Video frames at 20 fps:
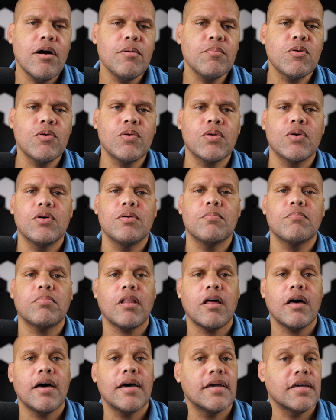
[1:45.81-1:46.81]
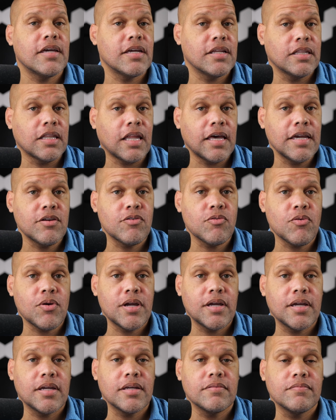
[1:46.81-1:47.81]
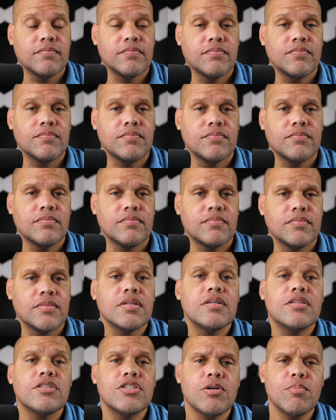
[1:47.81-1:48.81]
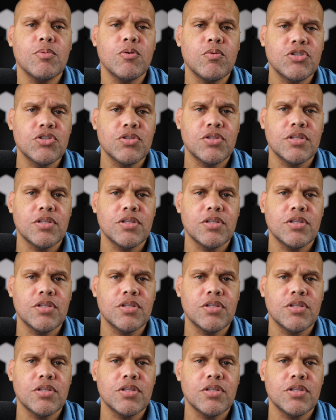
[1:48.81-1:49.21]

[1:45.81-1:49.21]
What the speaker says: I'm going to apply a light grade. Tell me what you